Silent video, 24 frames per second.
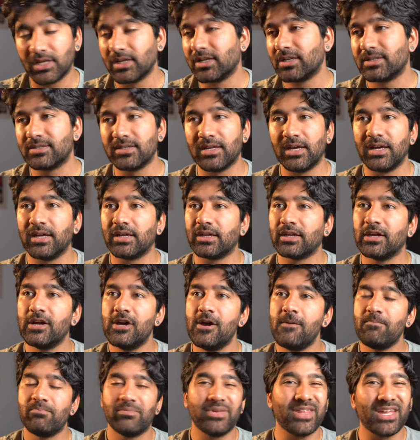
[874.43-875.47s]
Like, it's like,
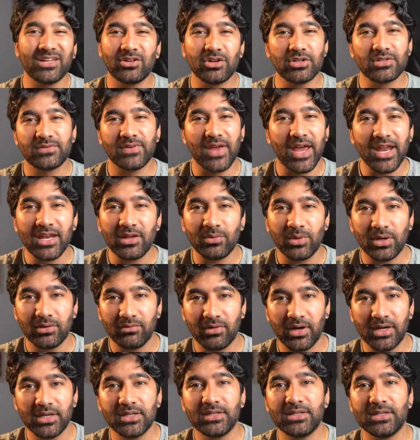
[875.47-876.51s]
but that goes for anyone,
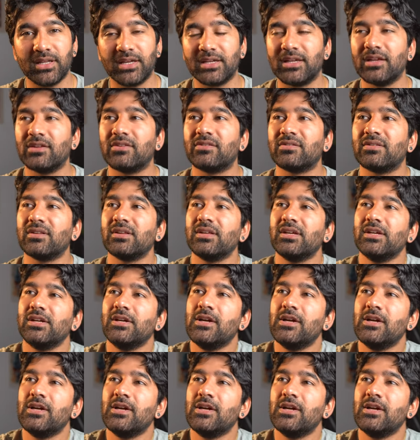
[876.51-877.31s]
right? Like, it's